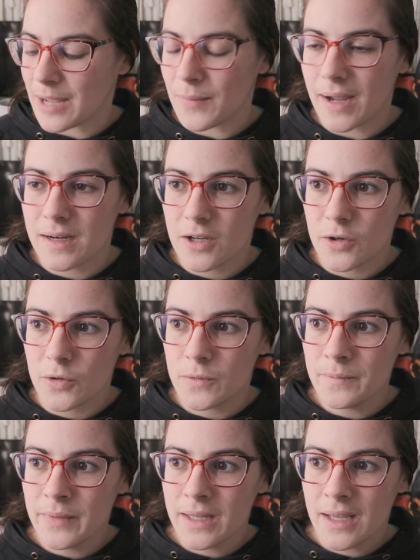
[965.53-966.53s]
Um, I know
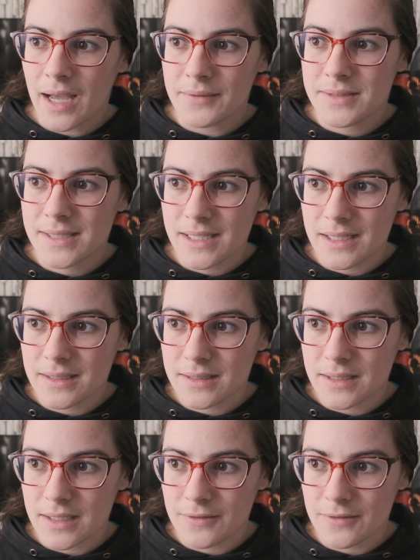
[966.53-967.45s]
I've seen,